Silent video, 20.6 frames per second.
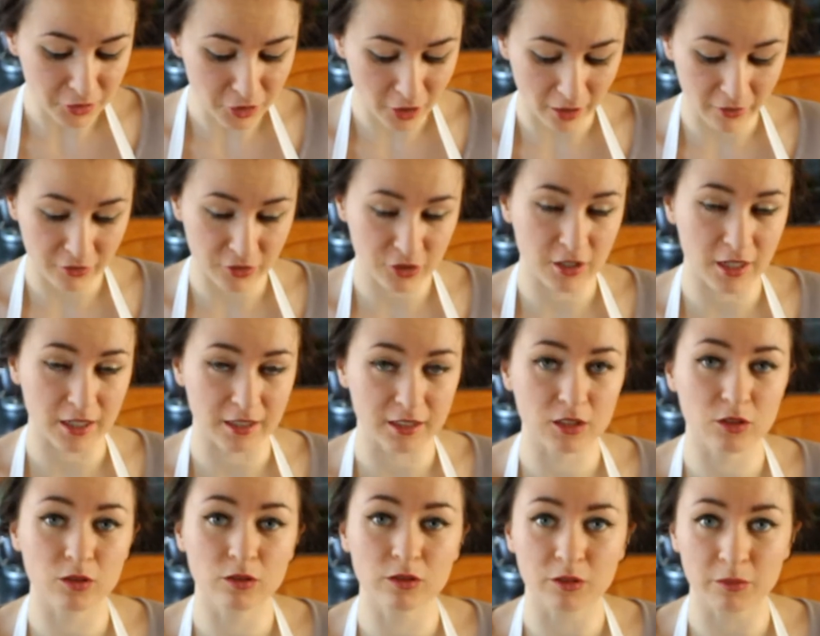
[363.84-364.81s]
You have to
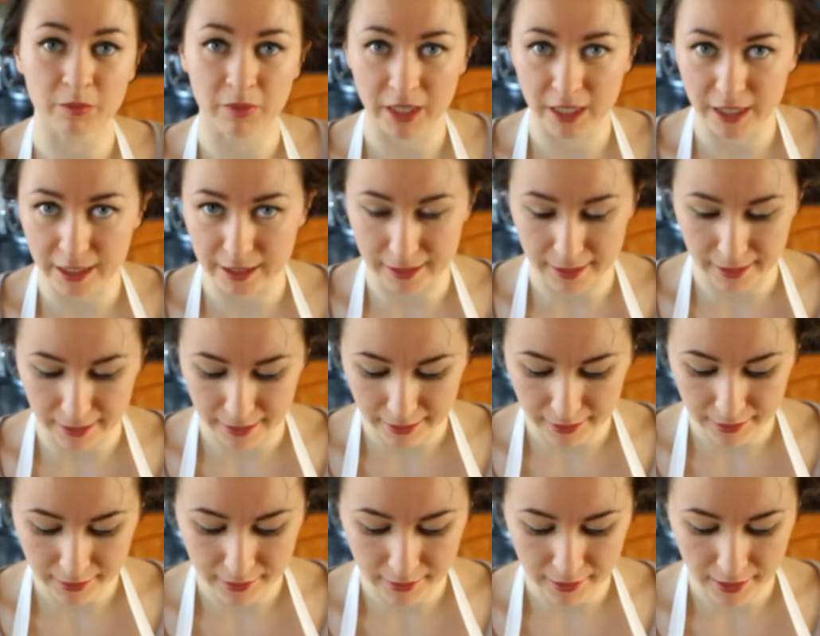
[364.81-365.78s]
let it cool
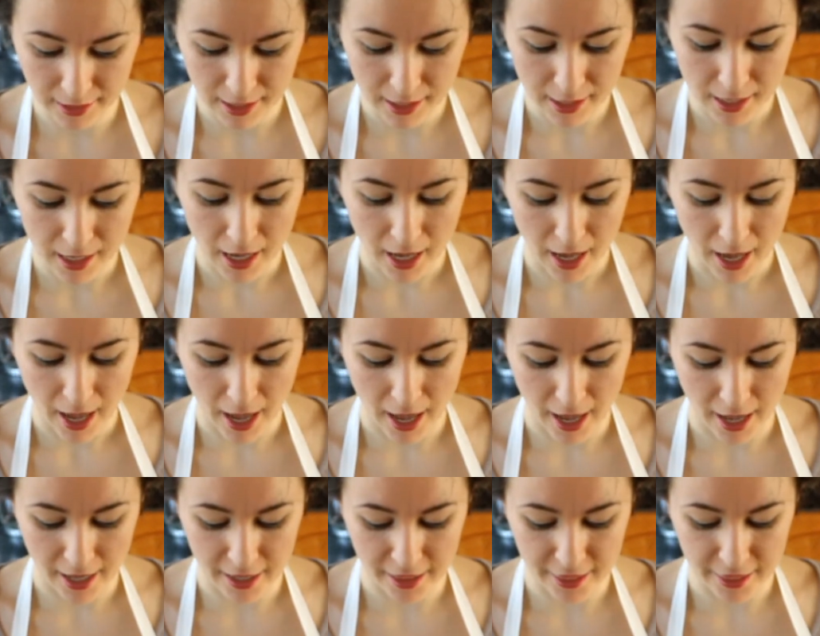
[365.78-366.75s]
completely,
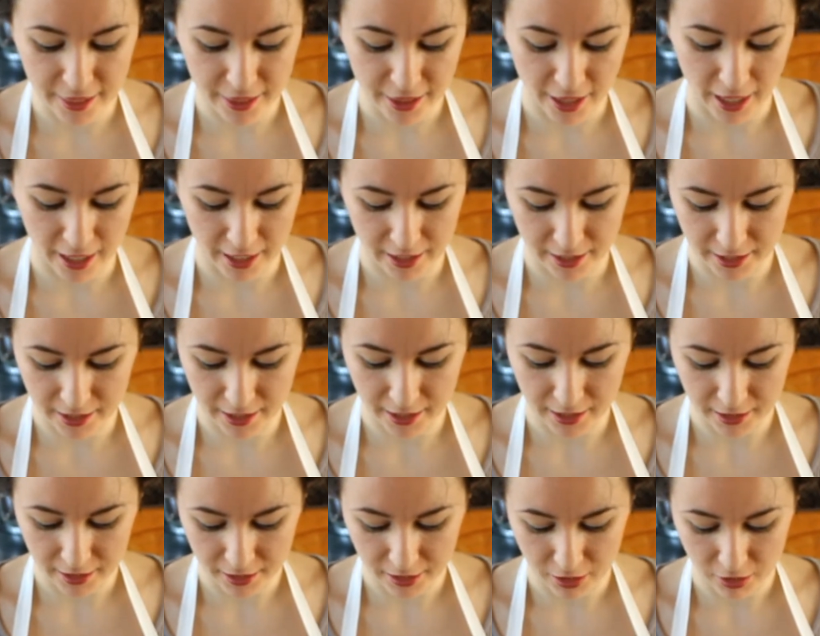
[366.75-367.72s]
and
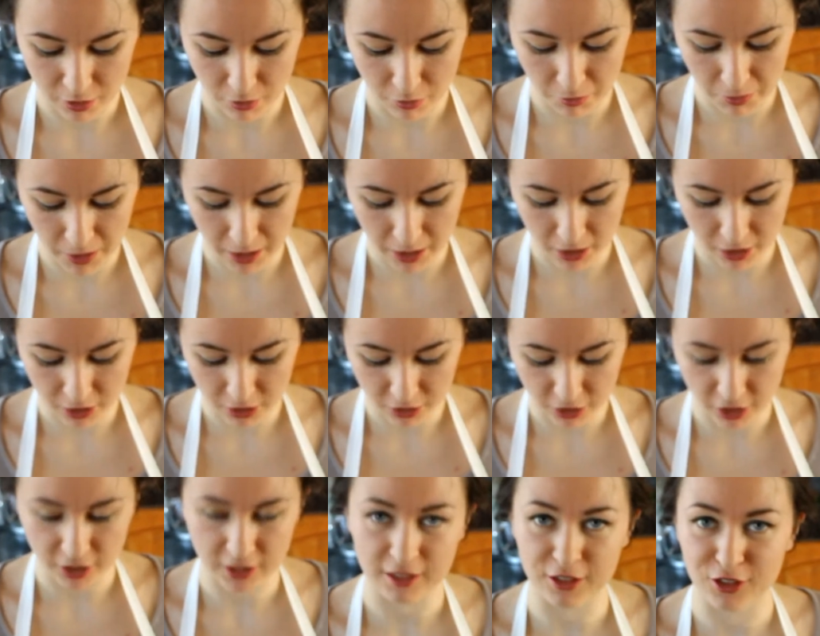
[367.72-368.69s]
then we
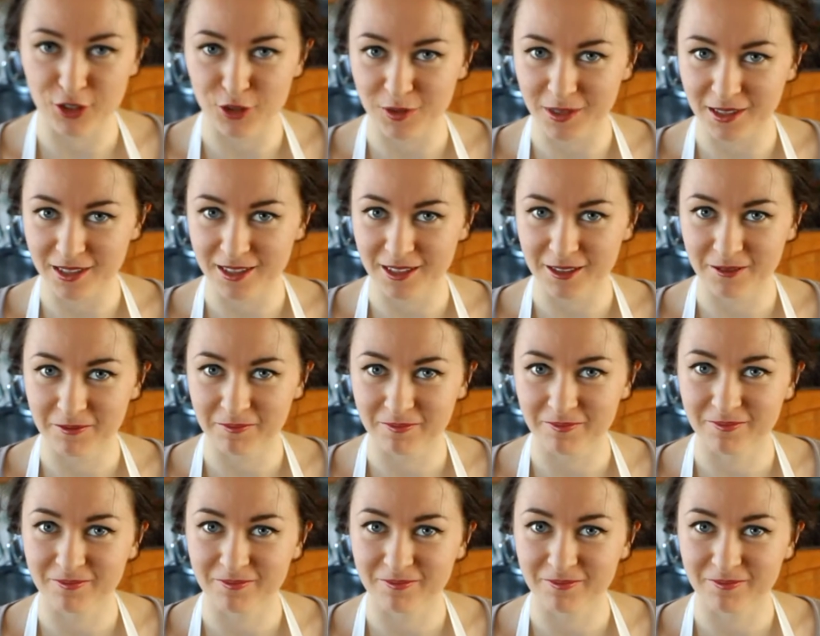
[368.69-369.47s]
can cut into it.